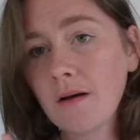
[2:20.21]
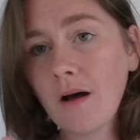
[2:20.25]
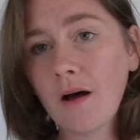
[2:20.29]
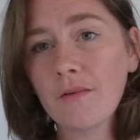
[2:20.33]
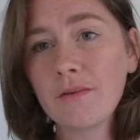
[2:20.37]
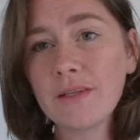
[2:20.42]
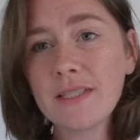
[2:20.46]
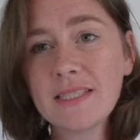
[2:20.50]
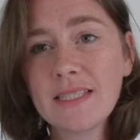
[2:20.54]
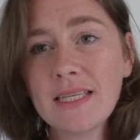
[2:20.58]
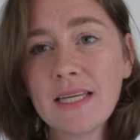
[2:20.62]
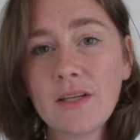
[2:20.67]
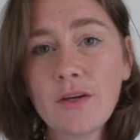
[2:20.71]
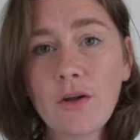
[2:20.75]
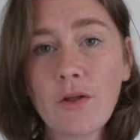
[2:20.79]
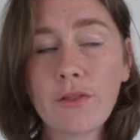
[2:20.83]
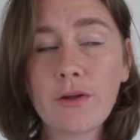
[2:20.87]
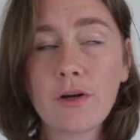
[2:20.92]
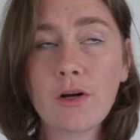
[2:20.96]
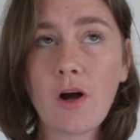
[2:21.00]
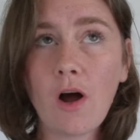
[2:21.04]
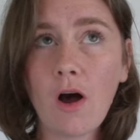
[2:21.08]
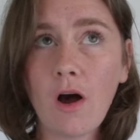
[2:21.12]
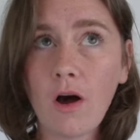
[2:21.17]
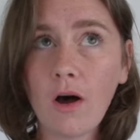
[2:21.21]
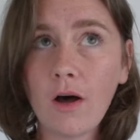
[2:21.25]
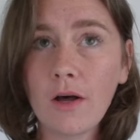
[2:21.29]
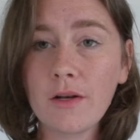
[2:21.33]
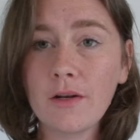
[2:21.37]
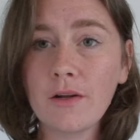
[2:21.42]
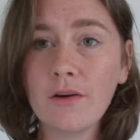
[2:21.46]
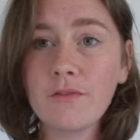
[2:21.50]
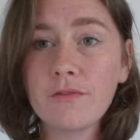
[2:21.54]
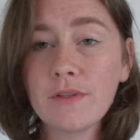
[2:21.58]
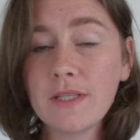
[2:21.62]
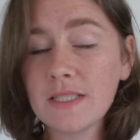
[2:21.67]
Obviously, another con
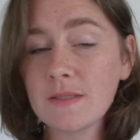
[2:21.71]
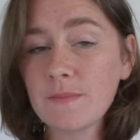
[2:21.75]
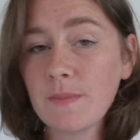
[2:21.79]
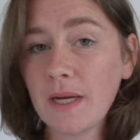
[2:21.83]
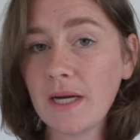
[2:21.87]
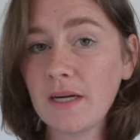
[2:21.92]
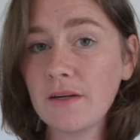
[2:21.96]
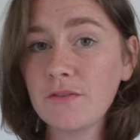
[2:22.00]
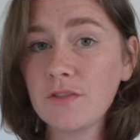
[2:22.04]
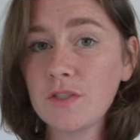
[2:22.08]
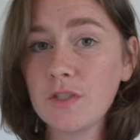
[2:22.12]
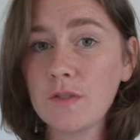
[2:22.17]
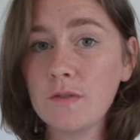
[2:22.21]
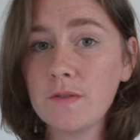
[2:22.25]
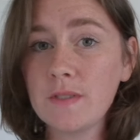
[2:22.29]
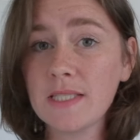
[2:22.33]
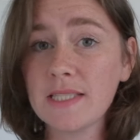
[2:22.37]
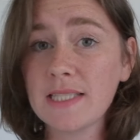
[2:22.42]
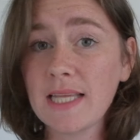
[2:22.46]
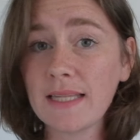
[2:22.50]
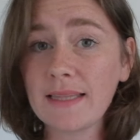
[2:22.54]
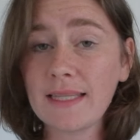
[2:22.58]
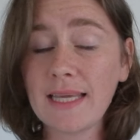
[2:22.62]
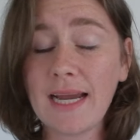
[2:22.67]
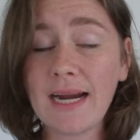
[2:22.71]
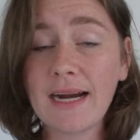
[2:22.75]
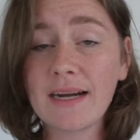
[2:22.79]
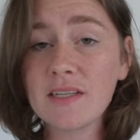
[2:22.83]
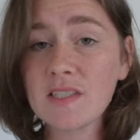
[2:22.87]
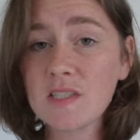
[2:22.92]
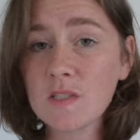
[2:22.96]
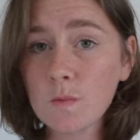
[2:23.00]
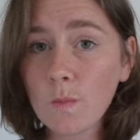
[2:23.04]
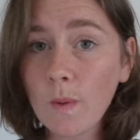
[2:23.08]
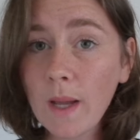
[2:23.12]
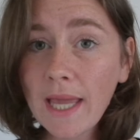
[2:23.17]
of this pair of shoes is that they are
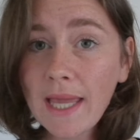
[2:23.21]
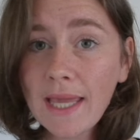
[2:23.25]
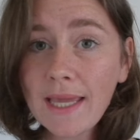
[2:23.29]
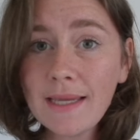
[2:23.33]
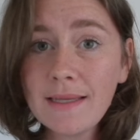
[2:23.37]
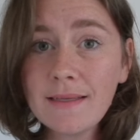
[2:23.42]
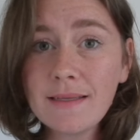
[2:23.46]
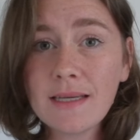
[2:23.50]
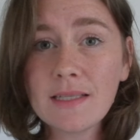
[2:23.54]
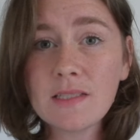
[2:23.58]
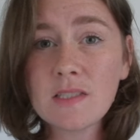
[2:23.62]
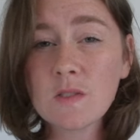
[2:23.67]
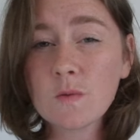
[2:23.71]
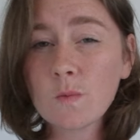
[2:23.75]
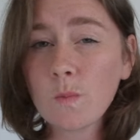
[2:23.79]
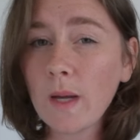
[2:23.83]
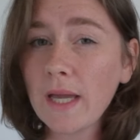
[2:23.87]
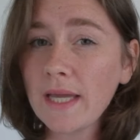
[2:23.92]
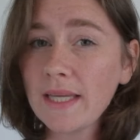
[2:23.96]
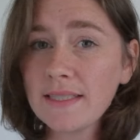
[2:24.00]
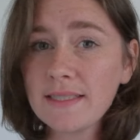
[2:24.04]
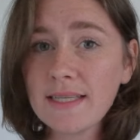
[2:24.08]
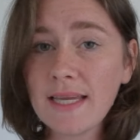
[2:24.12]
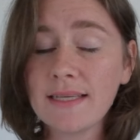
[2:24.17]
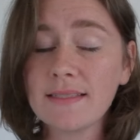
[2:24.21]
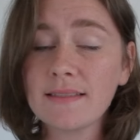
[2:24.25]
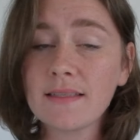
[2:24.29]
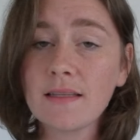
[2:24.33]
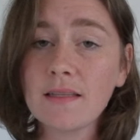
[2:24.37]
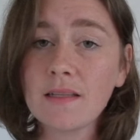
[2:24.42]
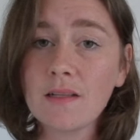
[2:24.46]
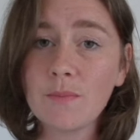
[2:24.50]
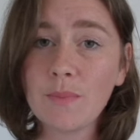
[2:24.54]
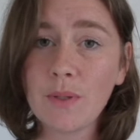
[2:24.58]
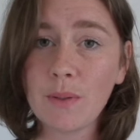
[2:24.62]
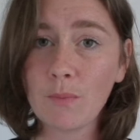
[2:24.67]
suede, and suede takes a
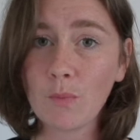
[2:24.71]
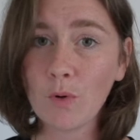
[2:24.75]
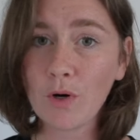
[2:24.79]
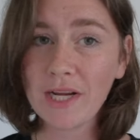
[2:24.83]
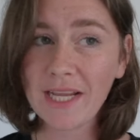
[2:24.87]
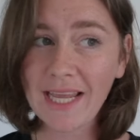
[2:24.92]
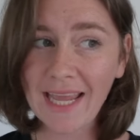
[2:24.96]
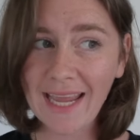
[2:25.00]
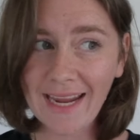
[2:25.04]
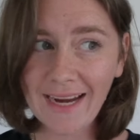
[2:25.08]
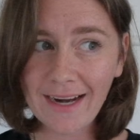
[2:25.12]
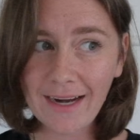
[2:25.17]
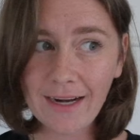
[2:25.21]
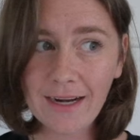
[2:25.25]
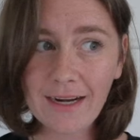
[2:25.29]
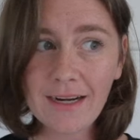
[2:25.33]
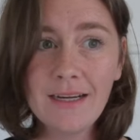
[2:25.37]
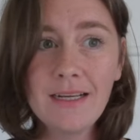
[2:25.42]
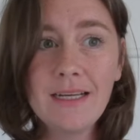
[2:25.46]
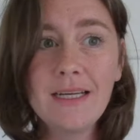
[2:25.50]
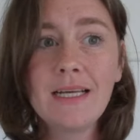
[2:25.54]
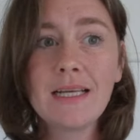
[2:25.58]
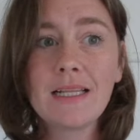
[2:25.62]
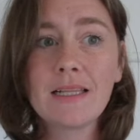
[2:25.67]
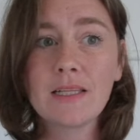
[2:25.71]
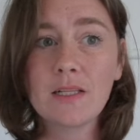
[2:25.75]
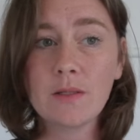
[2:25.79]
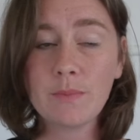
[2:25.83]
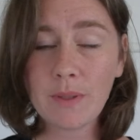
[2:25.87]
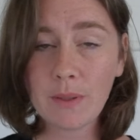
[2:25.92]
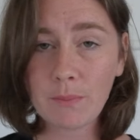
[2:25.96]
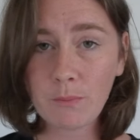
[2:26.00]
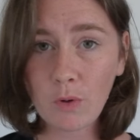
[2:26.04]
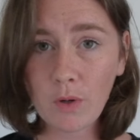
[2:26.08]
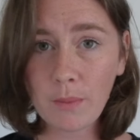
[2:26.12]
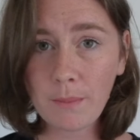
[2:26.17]
little bit more care, a little
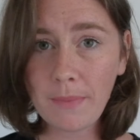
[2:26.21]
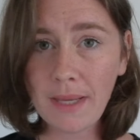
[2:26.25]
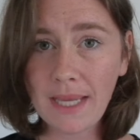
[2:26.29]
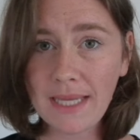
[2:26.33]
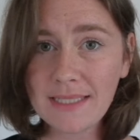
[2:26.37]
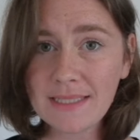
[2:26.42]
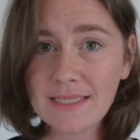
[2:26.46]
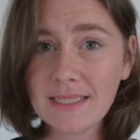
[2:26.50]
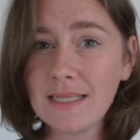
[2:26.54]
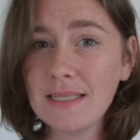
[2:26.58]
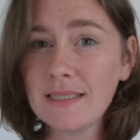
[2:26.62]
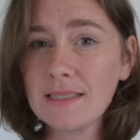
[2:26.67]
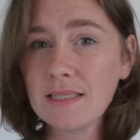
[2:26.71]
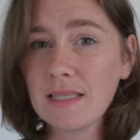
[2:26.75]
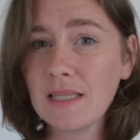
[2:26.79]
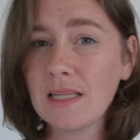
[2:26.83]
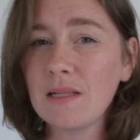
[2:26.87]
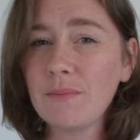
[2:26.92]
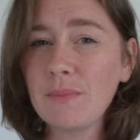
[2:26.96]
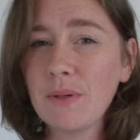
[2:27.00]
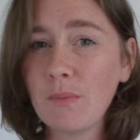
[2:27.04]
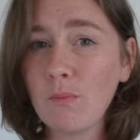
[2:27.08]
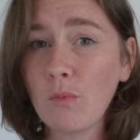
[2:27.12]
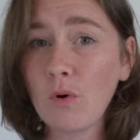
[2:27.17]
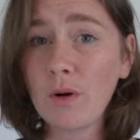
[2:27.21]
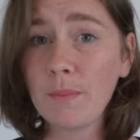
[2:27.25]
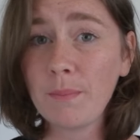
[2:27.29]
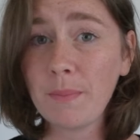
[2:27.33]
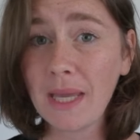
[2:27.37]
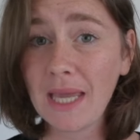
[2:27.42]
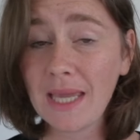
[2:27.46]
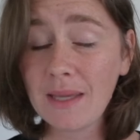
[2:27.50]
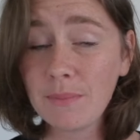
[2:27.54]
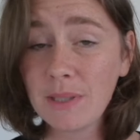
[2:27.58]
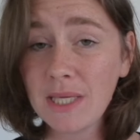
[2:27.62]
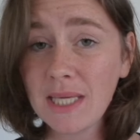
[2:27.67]
bit more maintenance, a little bit more
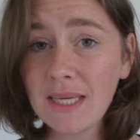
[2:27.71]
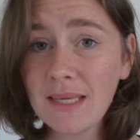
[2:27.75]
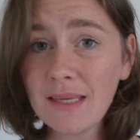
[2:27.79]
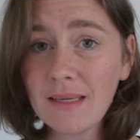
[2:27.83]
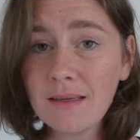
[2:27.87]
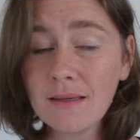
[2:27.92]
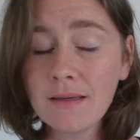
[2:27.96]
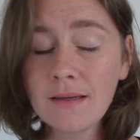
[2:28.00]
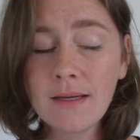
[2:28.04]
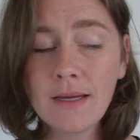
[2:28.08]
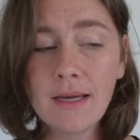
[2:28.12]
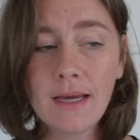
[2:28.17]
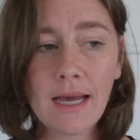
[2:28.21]
babying.